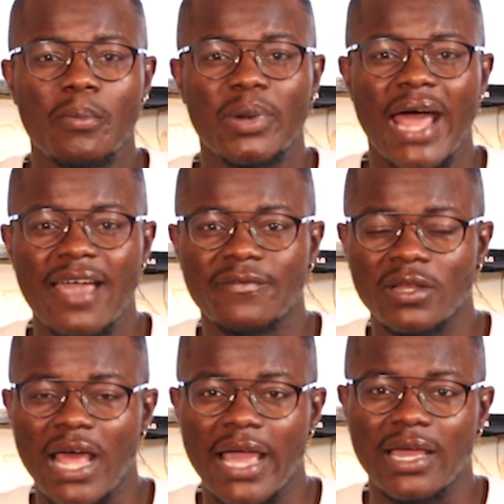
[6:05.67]
But I
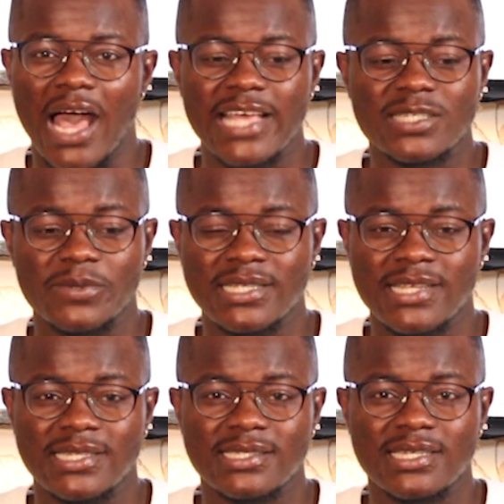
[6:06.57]
feel like
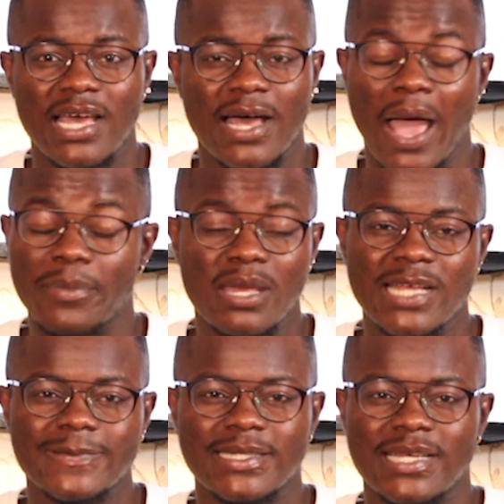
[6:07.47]
SPSS, IBM
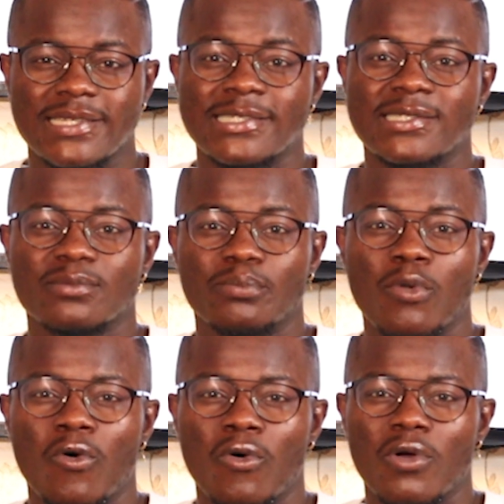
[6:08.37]
SPSS is
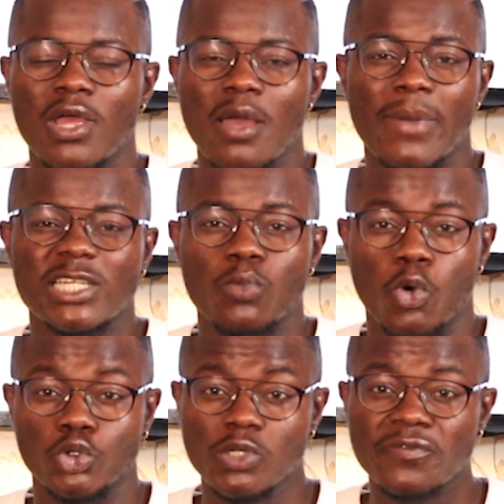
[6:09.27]
much
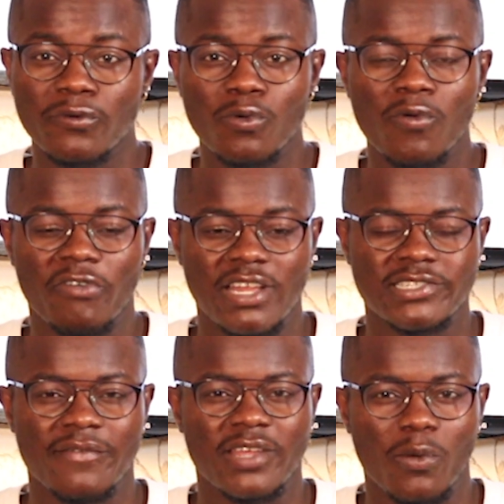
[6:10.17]
more useful for the
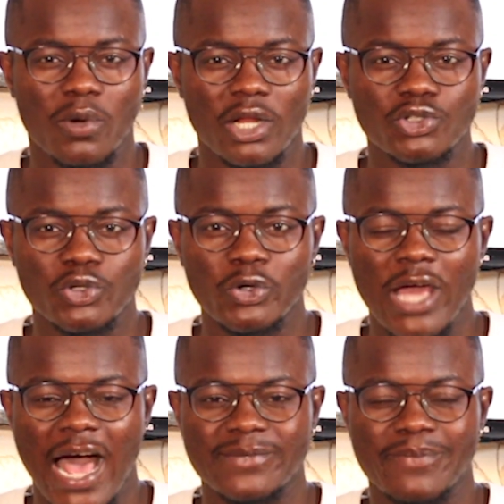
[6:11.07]
stuff that I want to do.
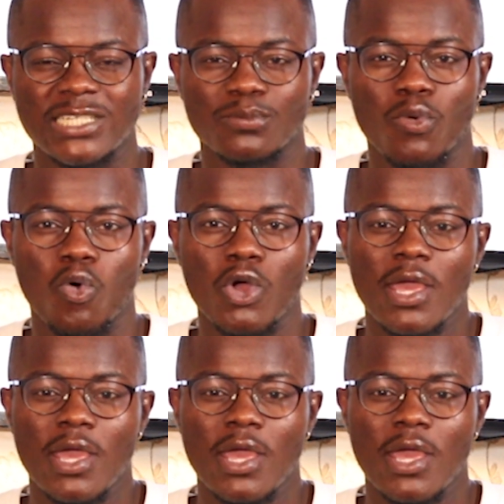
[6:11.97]
It has much more